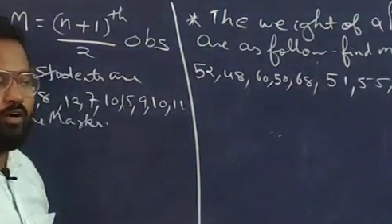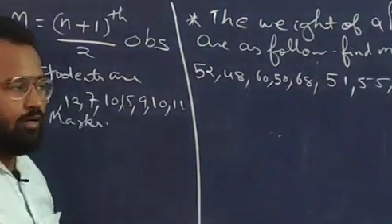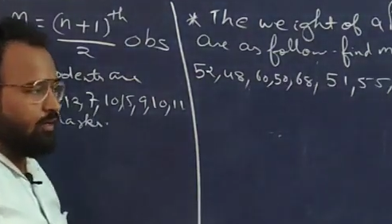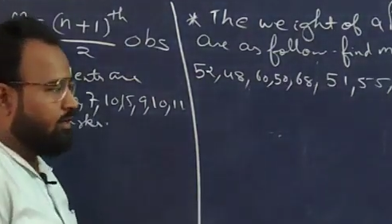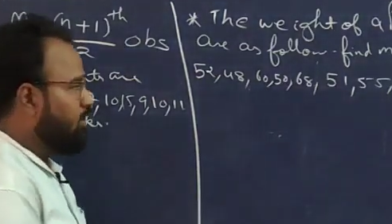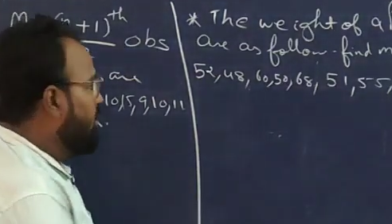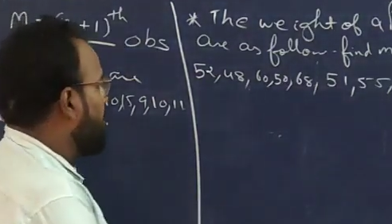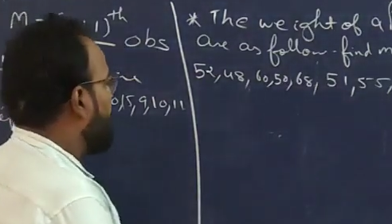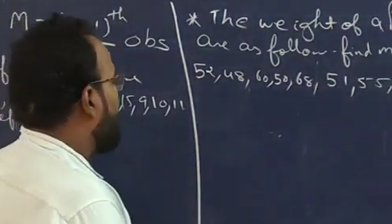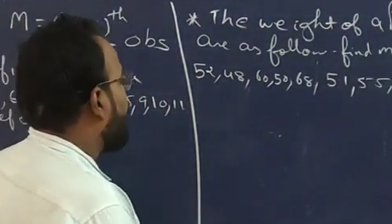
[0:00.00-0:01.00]
order.
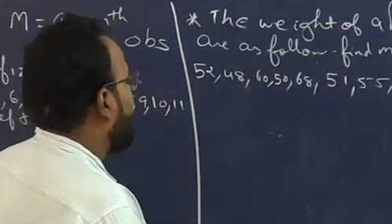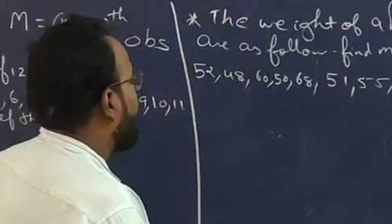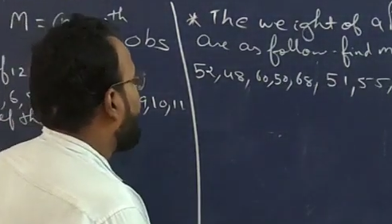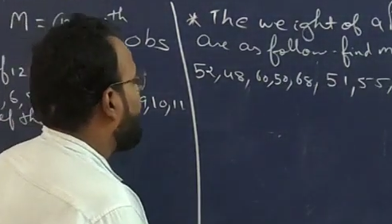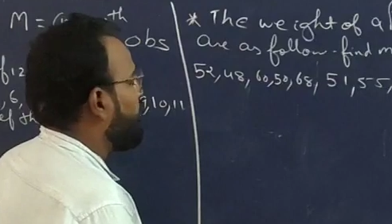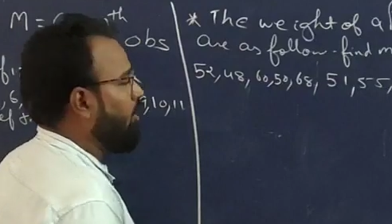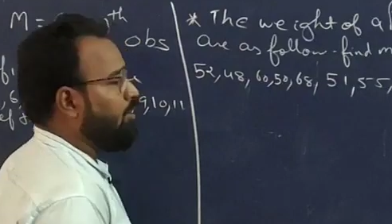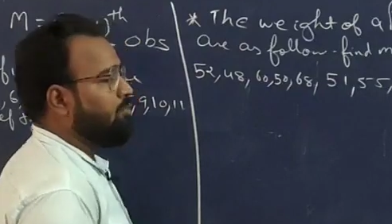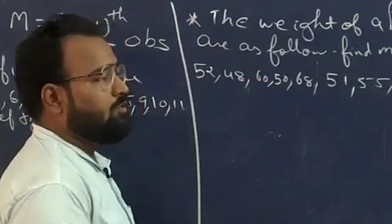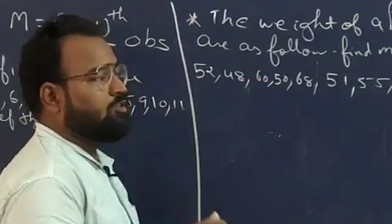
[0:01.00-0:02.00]
Okay,
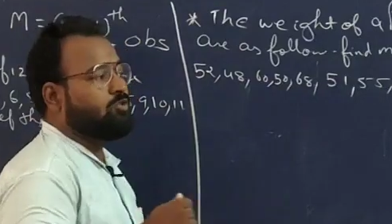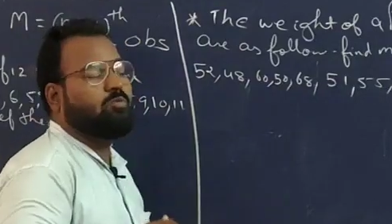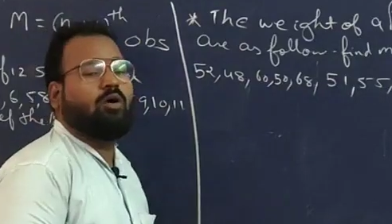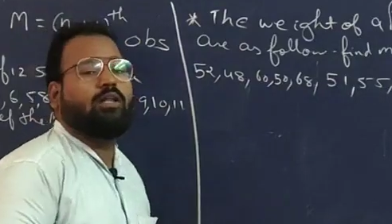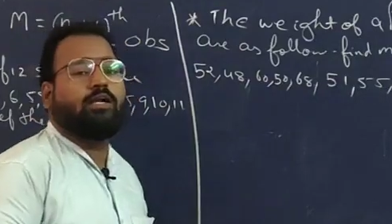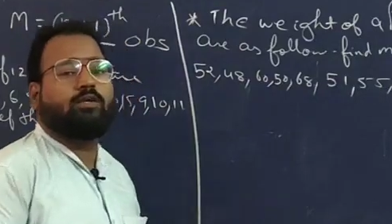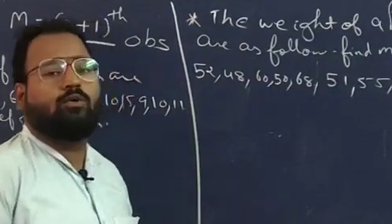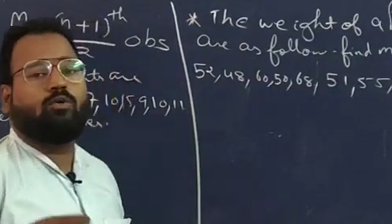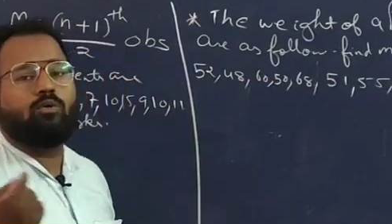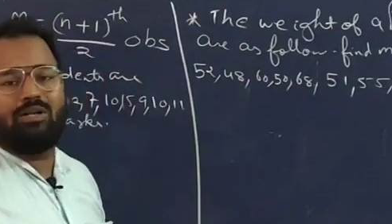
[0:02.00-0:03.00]
from smaller
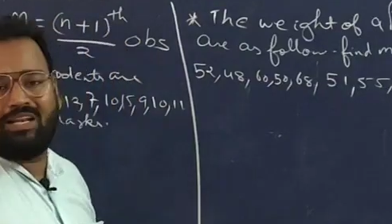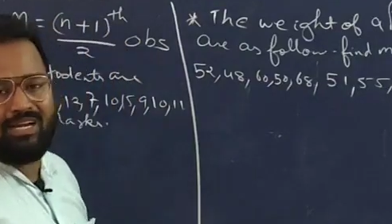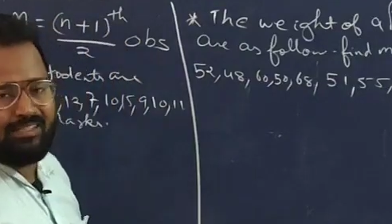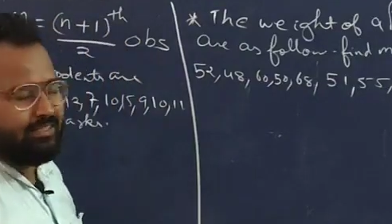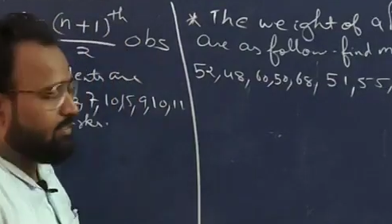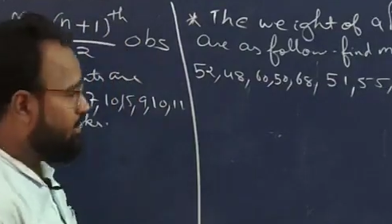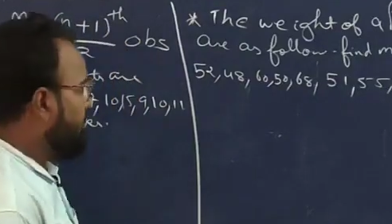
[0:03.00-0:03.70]
to larger.